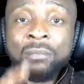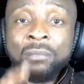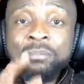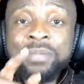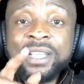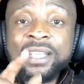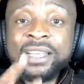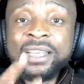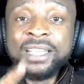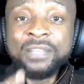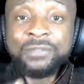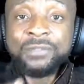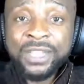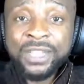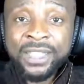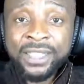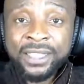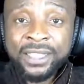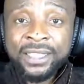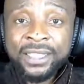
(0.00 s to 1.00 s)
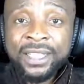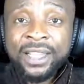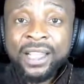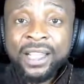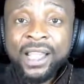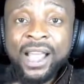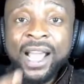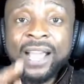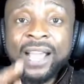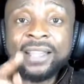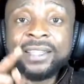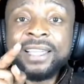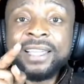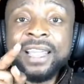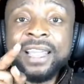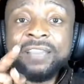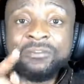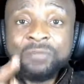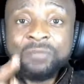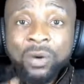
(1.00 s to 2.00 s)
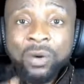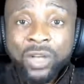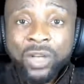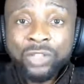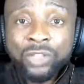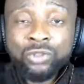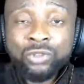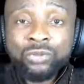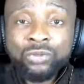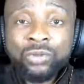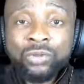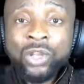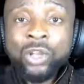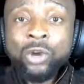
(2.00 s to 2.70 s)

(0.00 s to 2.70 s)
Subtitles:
believed in and gave power to,